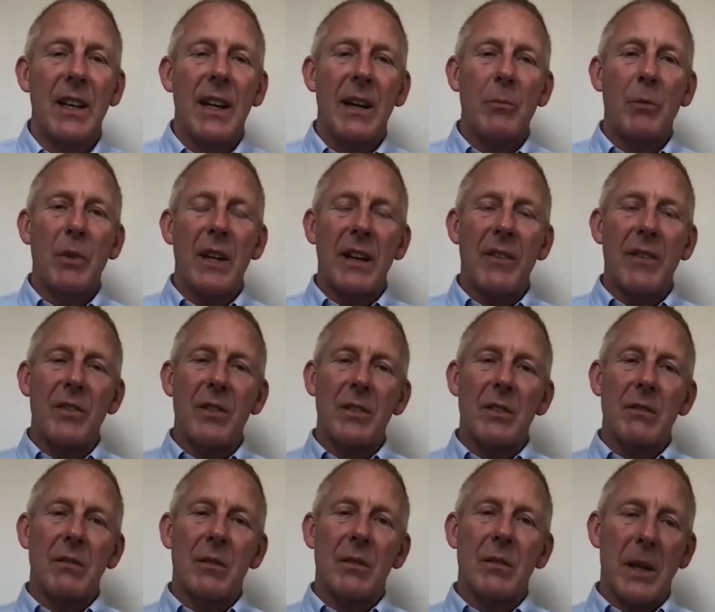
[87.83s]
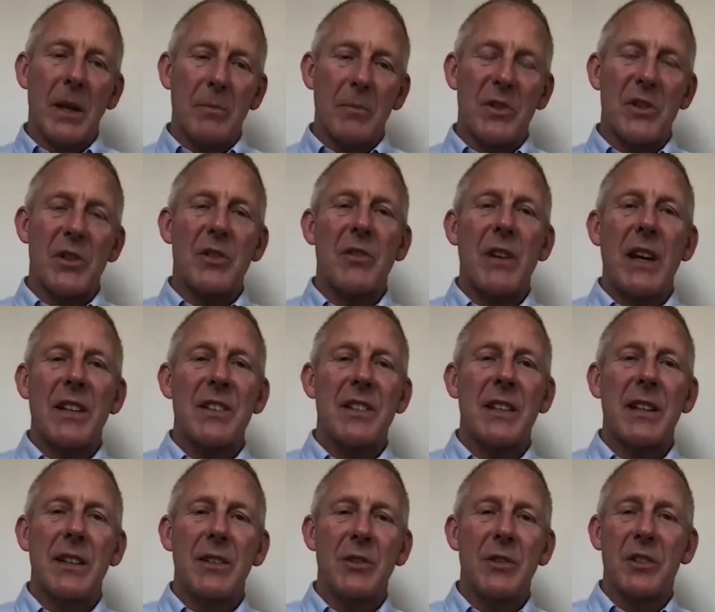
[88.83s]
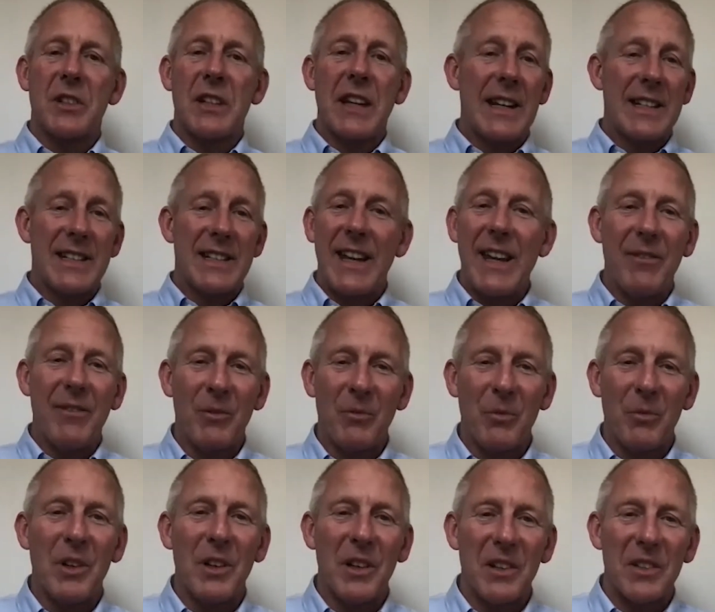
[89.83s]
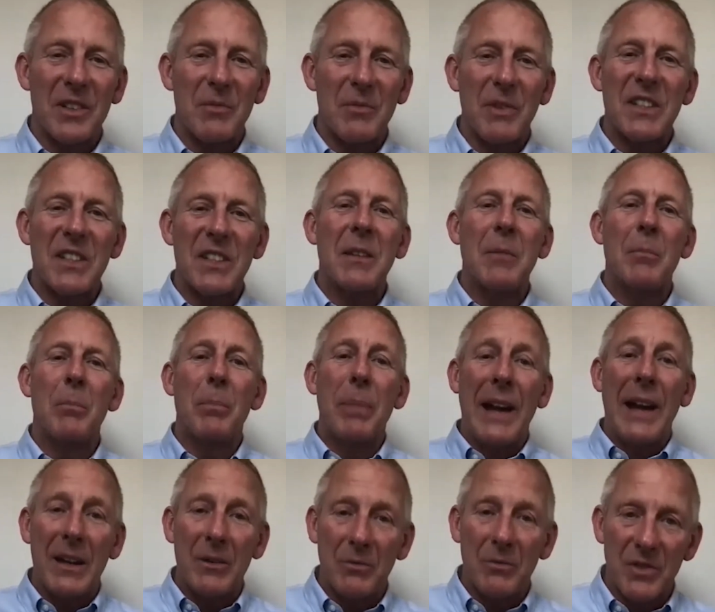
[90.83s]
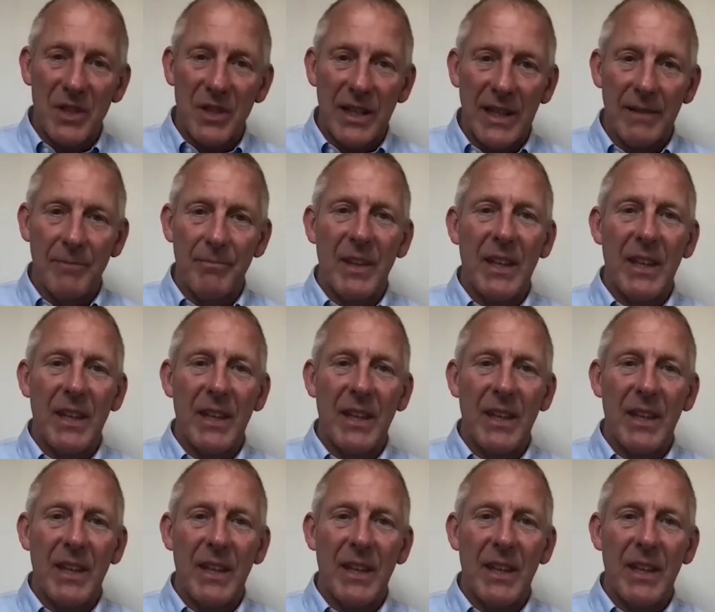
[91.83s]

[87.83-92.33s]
And when I'm stressed, it just gets even worse, which compounds it.